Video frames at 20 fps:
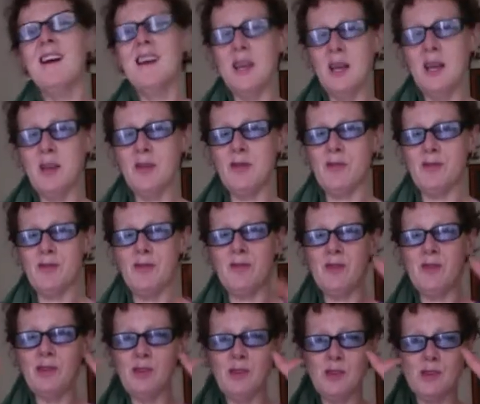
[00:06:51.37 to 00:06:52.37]
if
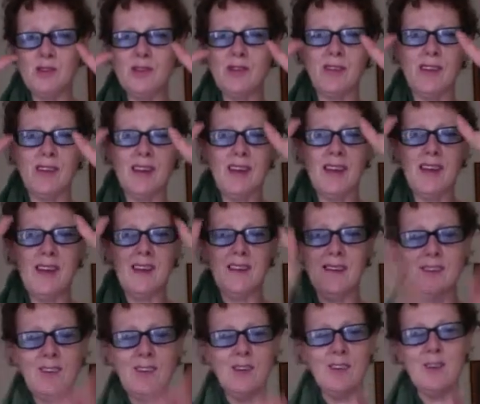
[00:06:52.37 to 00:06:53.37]
usually,
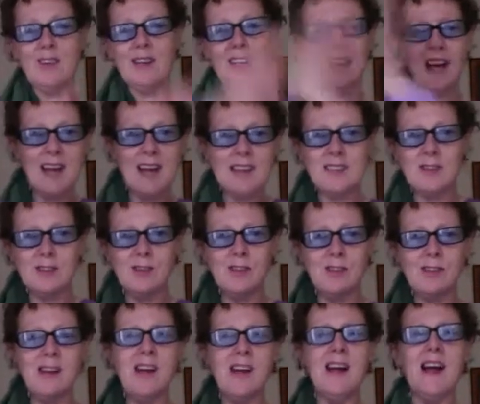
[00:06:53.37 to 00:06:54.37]
the
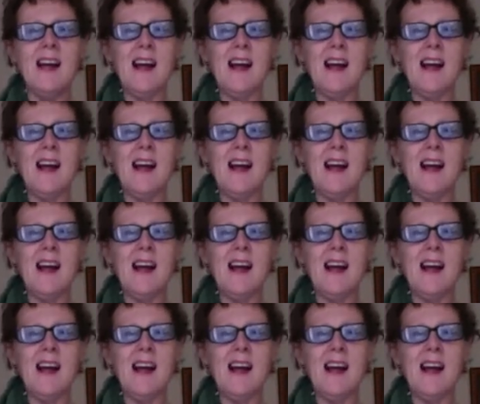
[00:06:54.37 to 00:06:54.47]
kettle